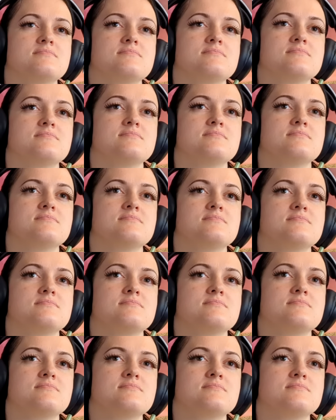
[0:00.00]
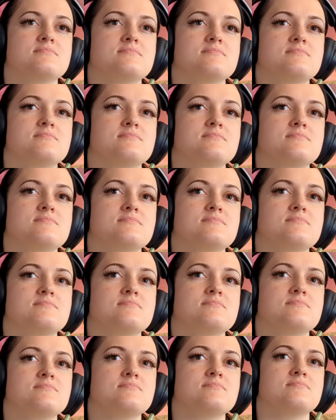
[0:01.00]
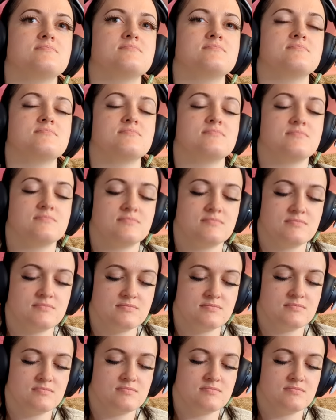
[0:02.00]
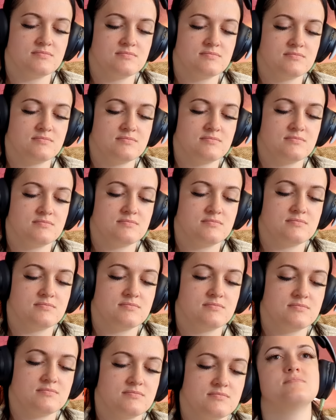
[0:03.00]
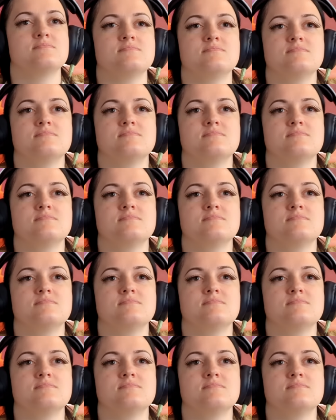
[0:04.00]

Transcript: (not speaking)